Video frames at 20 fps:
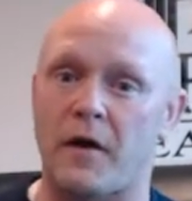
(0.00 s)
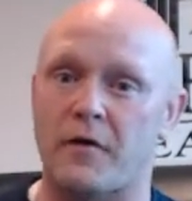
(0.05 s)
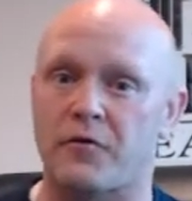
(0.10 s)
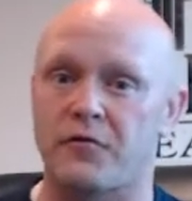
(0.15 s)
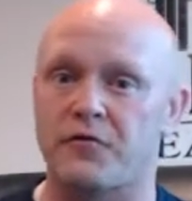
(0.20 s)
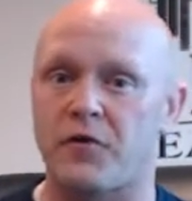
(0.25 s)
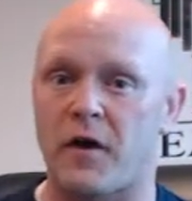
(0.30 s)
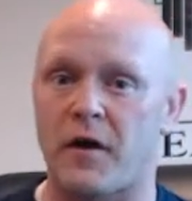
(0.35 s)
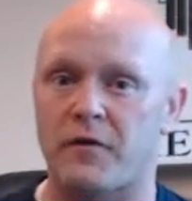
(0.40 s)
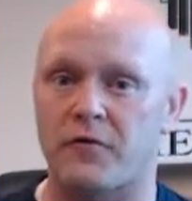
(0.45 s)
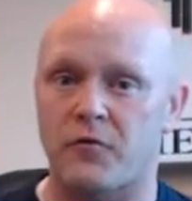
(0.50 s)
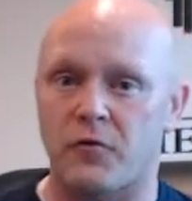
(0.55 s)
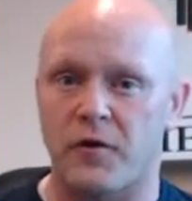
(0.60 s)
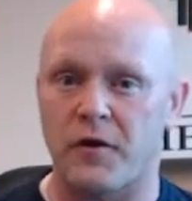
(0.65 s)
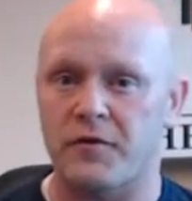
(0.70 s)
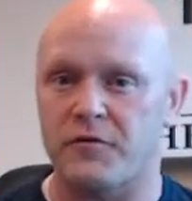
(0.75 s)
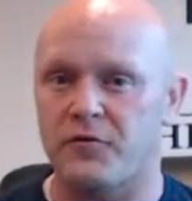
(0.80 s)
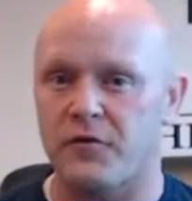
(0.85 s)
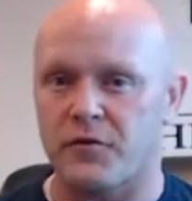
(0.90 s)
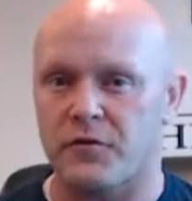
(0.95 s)
energized
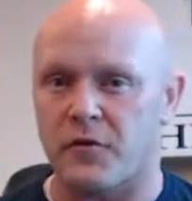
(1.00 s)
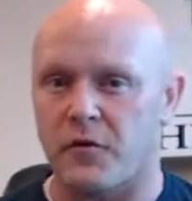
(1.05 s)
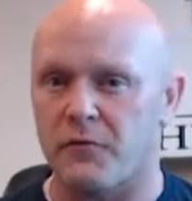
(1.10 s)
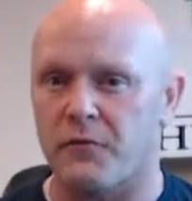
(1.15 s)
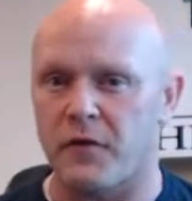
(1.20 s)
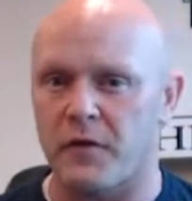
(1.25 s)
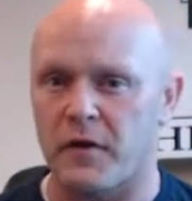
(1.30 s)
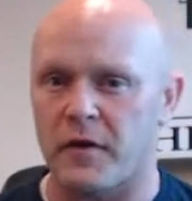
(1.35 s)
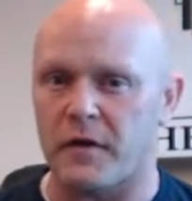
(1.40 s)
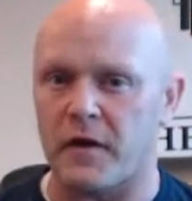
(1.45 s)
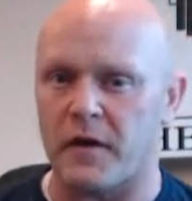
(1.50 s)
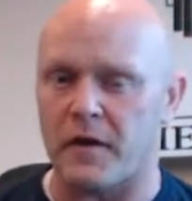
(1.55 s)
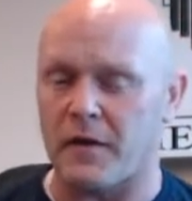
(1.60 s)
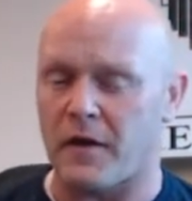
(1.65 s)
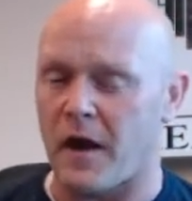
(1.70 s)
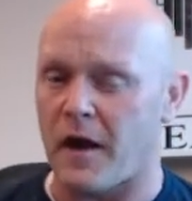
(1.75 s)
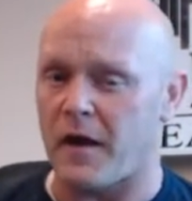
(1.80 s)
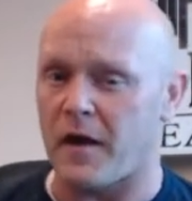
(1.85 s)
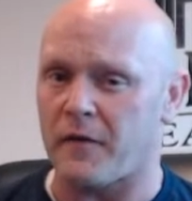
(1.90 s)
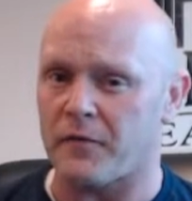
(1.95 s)
or I just don't feel like
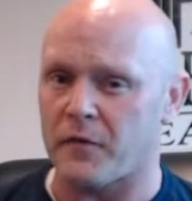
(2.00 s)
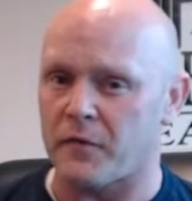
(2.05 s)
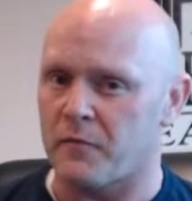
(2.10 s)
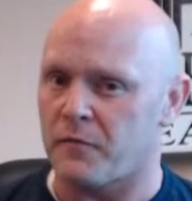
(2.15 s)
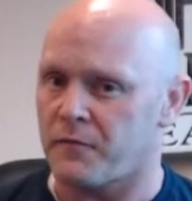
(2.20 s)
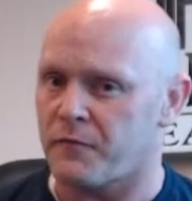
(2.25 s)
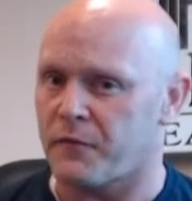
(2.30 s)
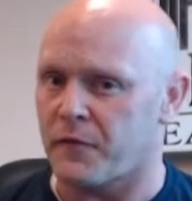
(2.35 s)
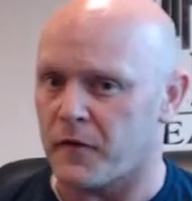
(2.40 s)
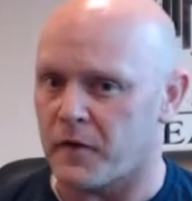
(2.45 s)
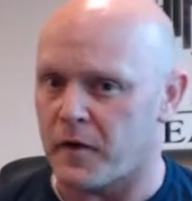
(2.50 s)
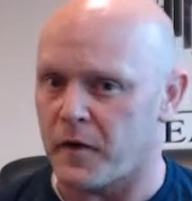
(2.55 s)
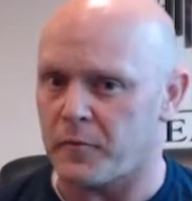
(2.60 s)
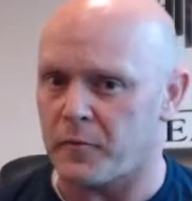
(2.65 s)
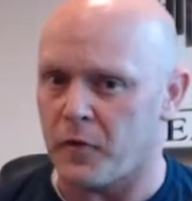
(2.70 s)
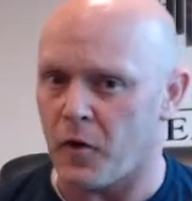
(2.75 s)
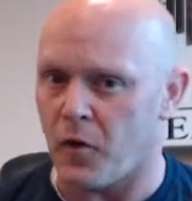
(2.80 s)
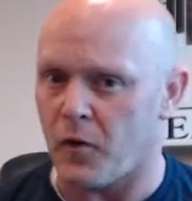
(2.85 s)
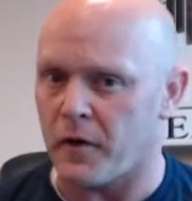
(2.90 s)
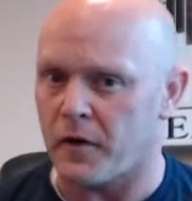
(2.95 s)
I have the oomph to
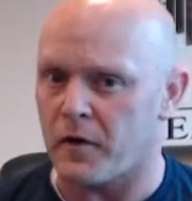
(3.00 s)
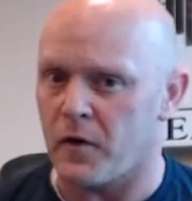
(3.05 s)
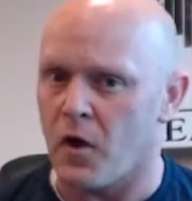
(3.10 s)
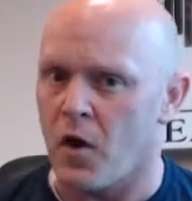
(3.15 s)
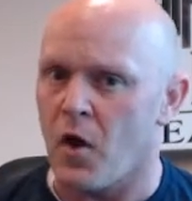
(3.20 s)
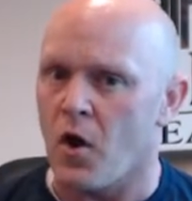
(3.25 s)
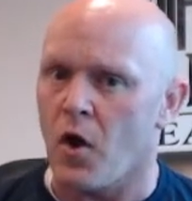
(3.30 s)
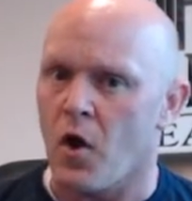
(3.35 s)
keep going,